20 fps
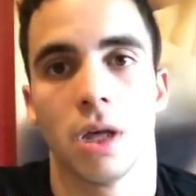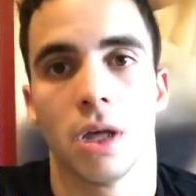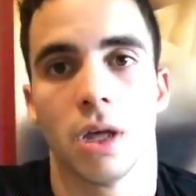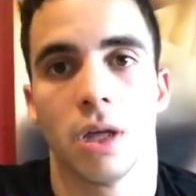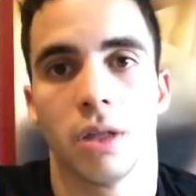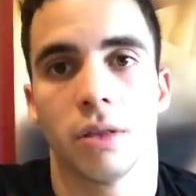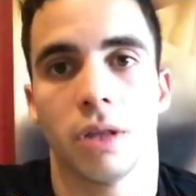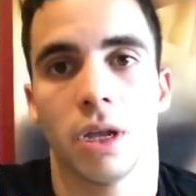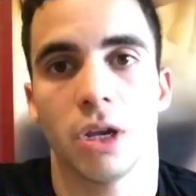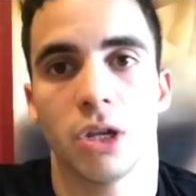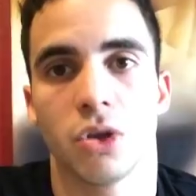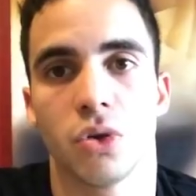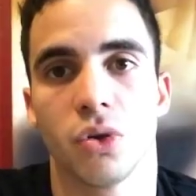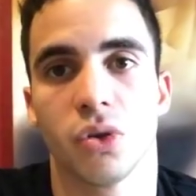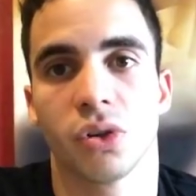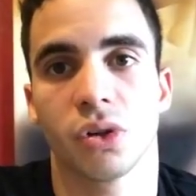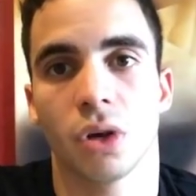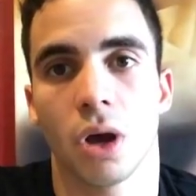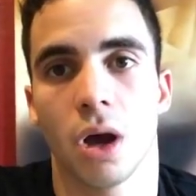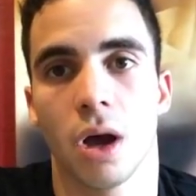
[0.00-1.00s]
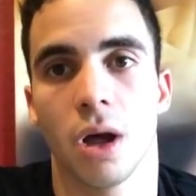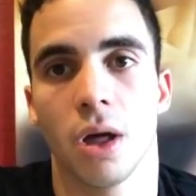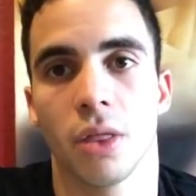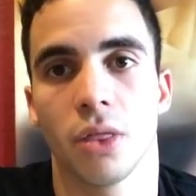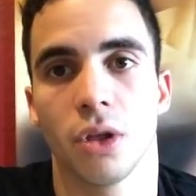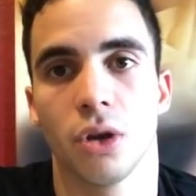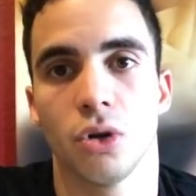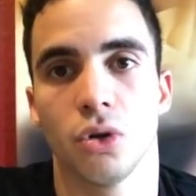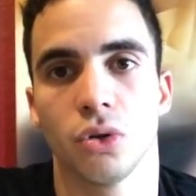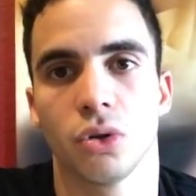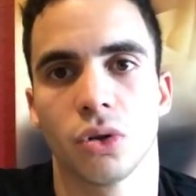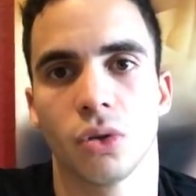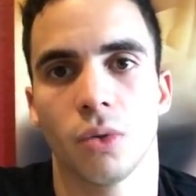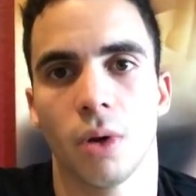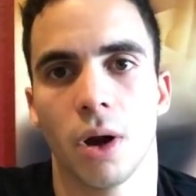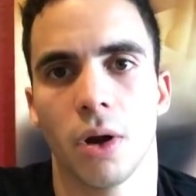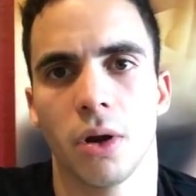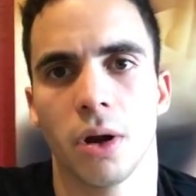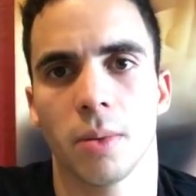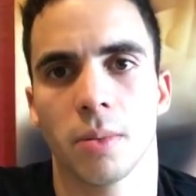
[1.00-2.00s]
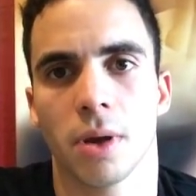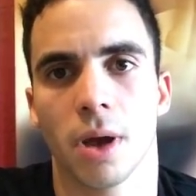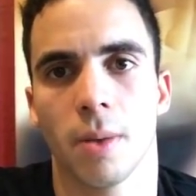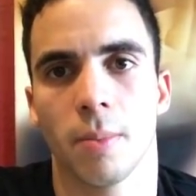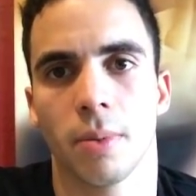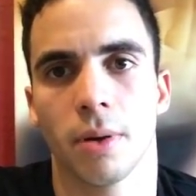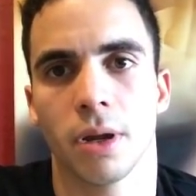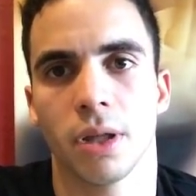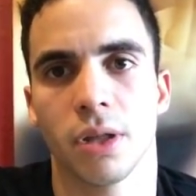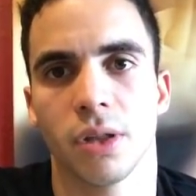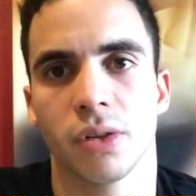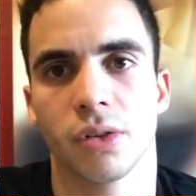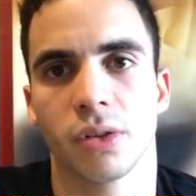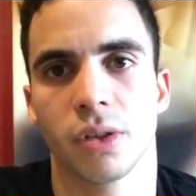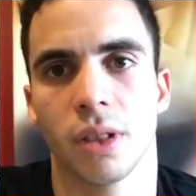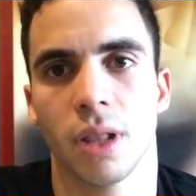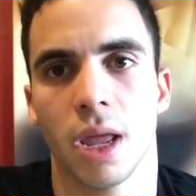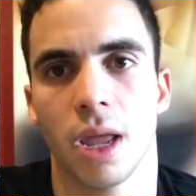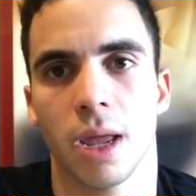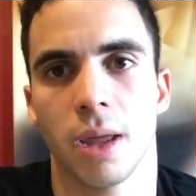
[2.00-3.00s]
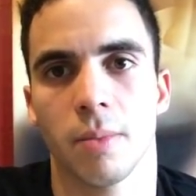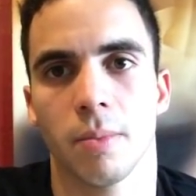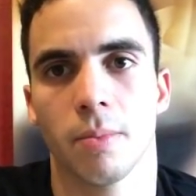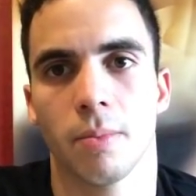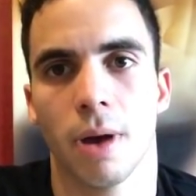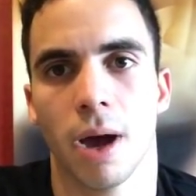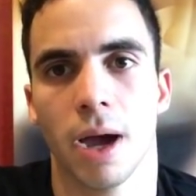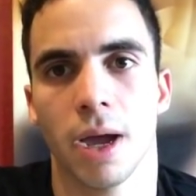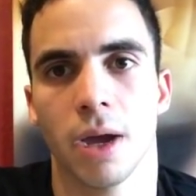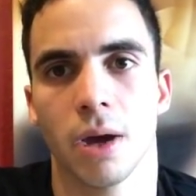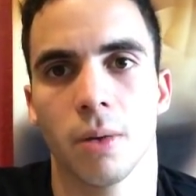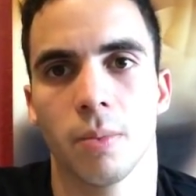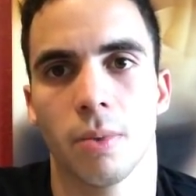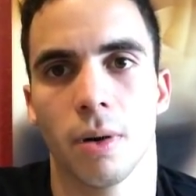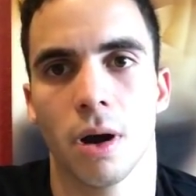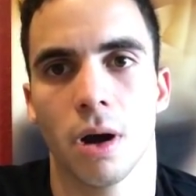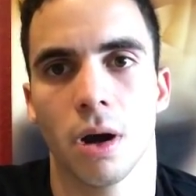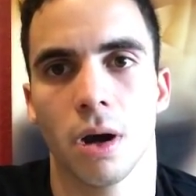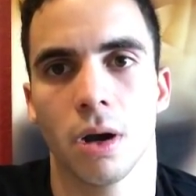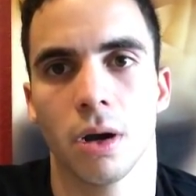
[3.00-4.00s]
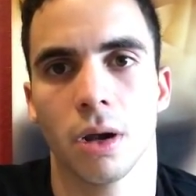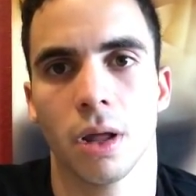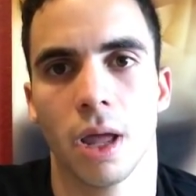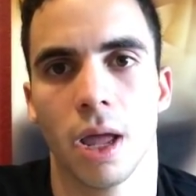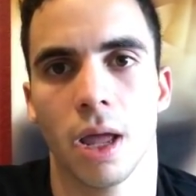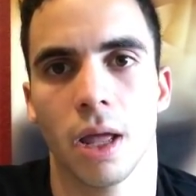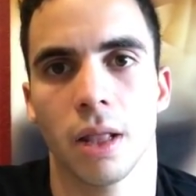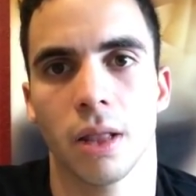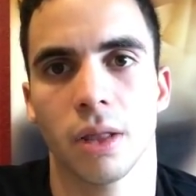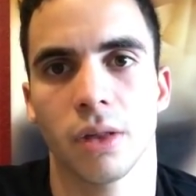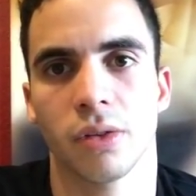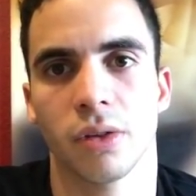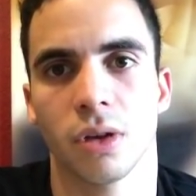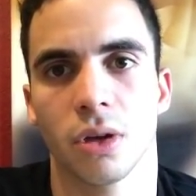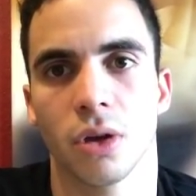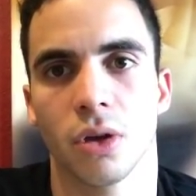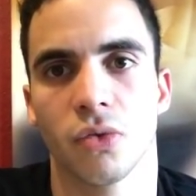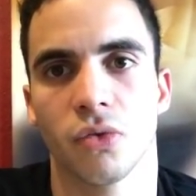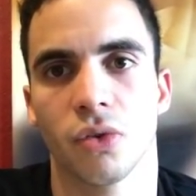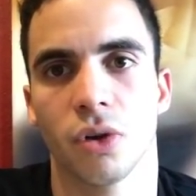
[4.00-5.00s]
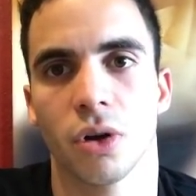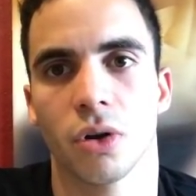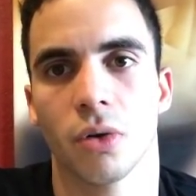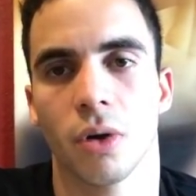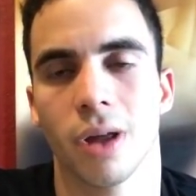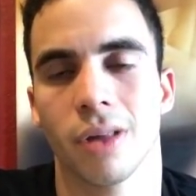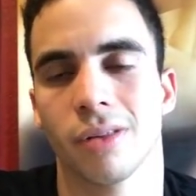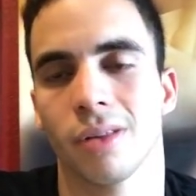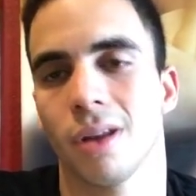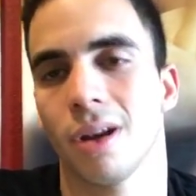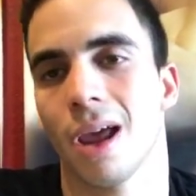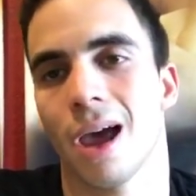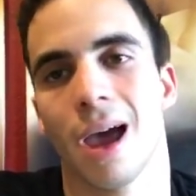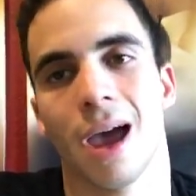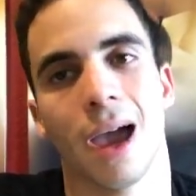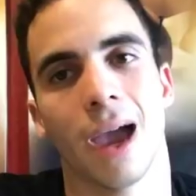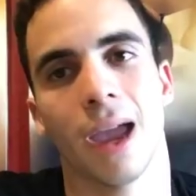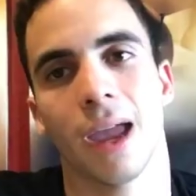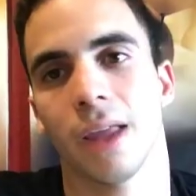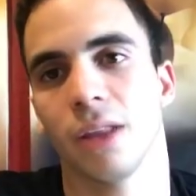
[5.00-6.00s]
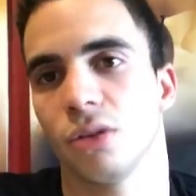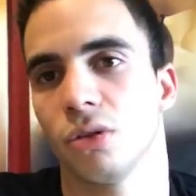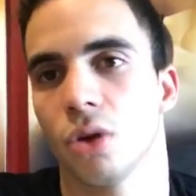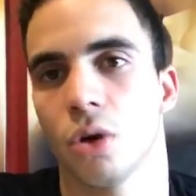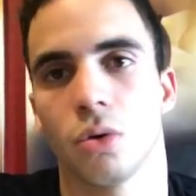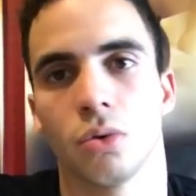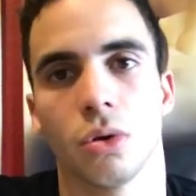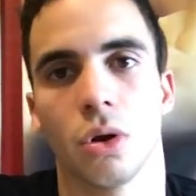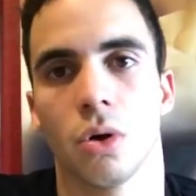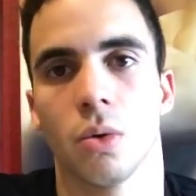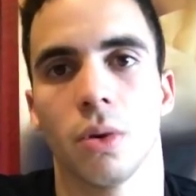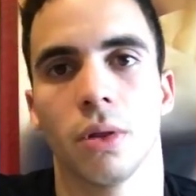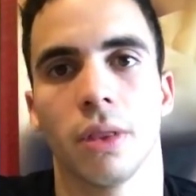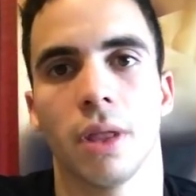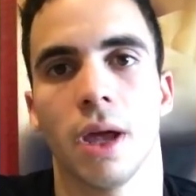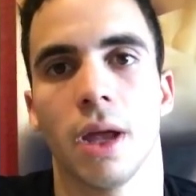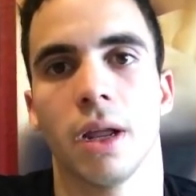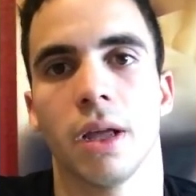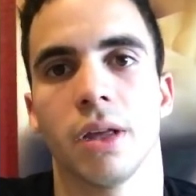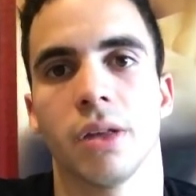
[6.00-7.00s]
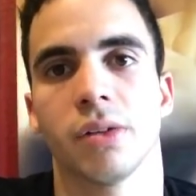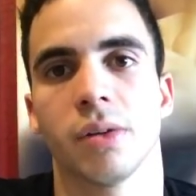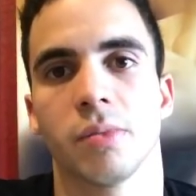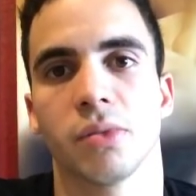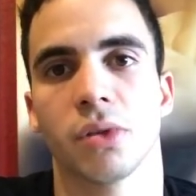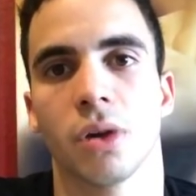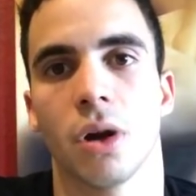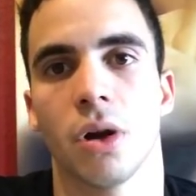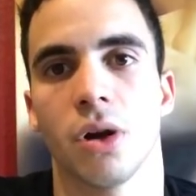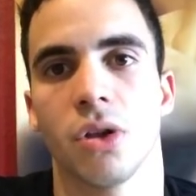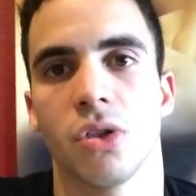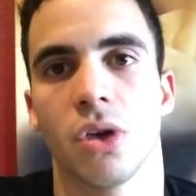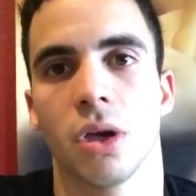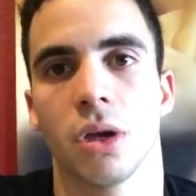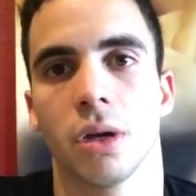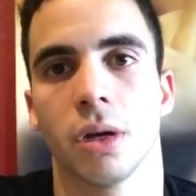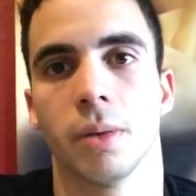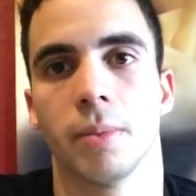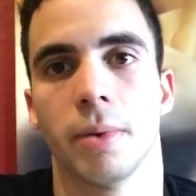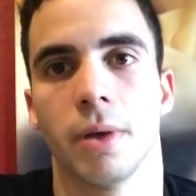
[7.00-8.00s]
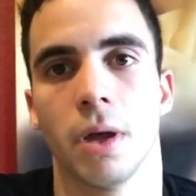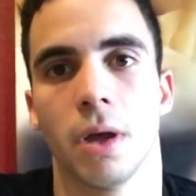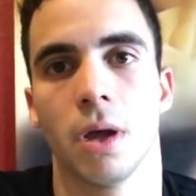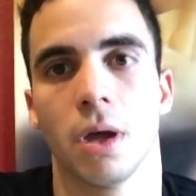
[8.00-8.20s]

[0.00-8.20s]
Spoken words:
Did you saw the new terrarium companies named Biopod, and is it good for your crested? I don't know what that is. I'm sorry, Jacob.